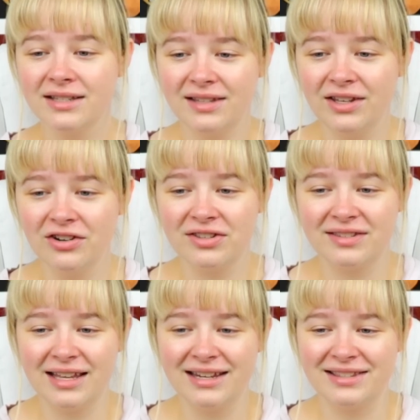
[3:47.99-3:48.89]
Senior
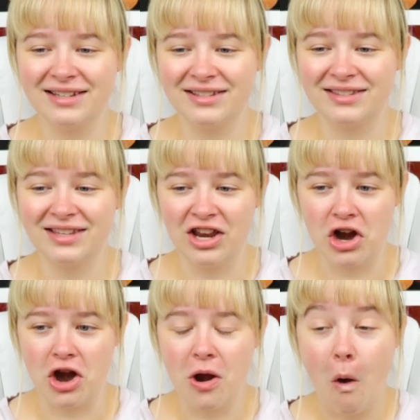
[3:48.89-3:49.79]
Citizen
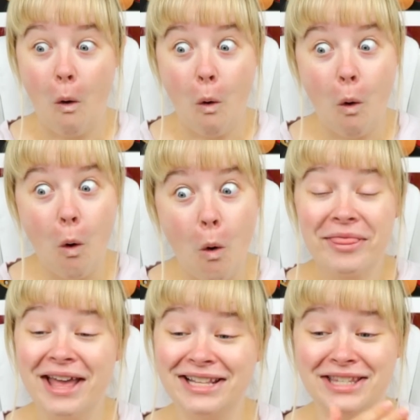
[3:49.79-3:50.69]
Center.
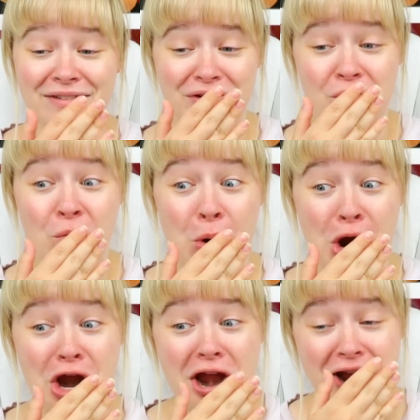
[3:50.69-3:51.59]
That's even
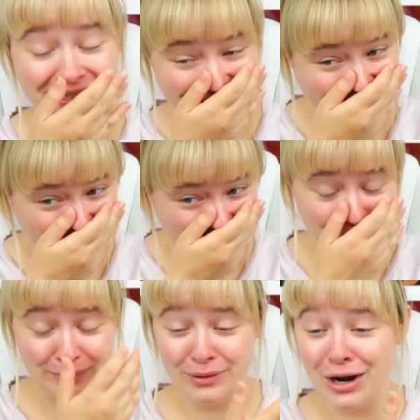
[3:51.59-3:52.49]
worse.
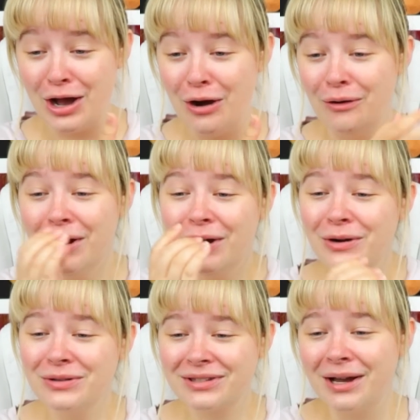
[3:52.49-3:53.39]
Bro,
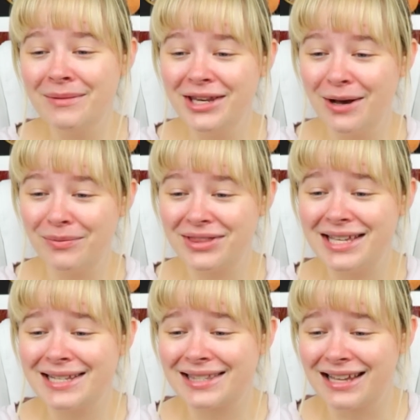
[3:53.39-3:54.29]
who's coming up with
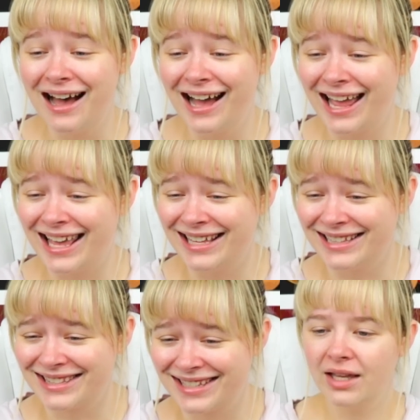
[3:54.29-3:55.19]
these
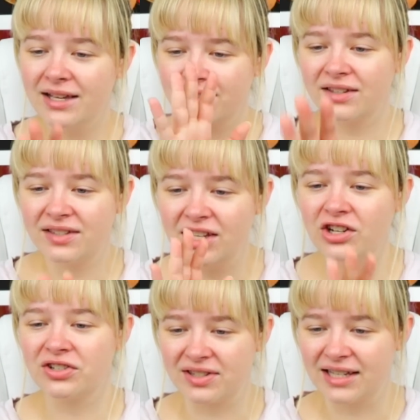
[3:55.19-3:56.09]
signs? Is the
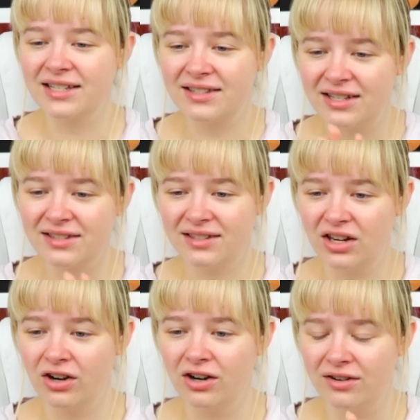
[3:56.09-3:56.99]
Senior Citizen
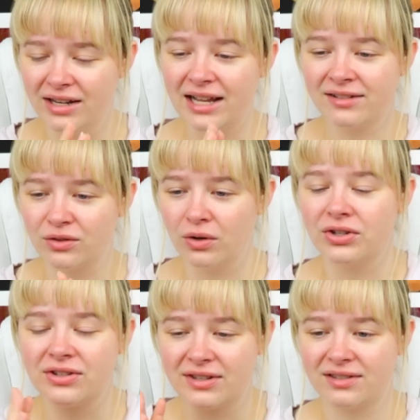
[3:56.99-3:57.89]
Center next door
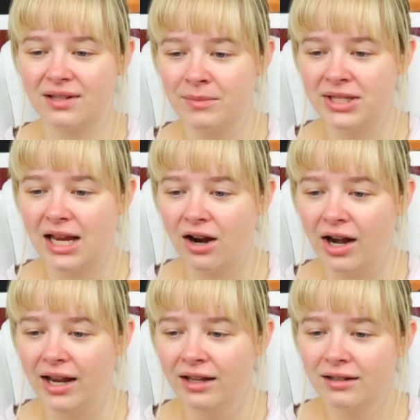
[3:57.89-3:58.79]
to the
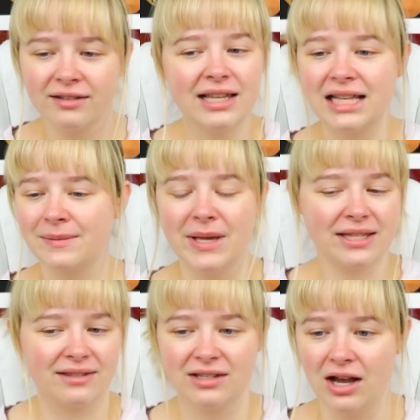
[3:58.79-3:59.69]
cemetery? Cause that's
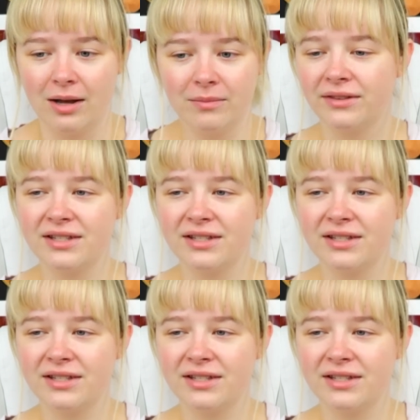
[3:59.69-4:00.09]
messed up.